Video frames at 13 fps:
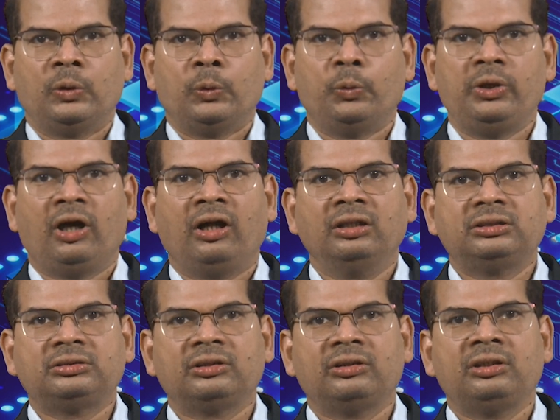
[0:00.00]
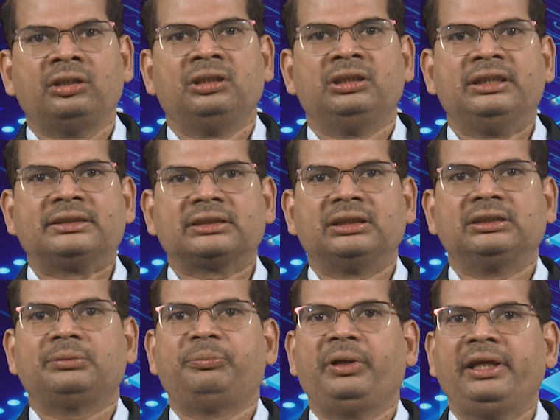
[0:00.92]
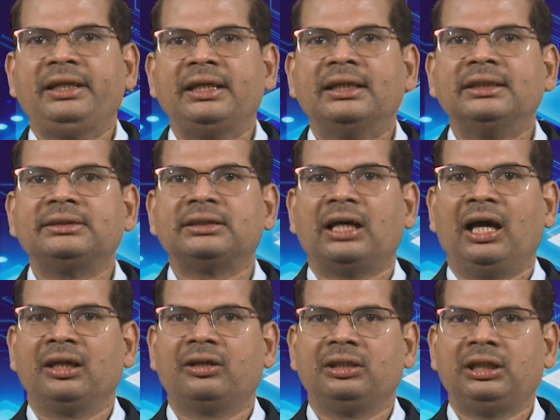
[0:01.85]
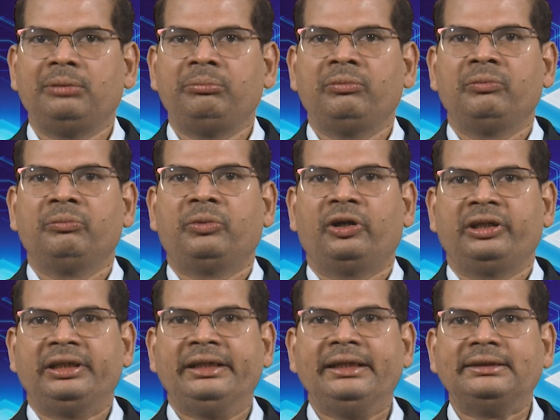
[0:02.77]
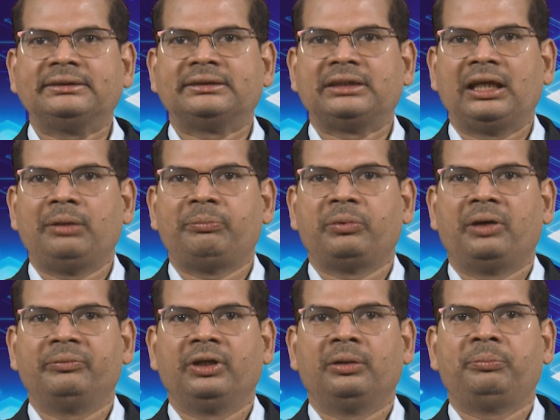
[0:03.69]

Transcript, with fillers: We will also discuss various algorithms for each step of the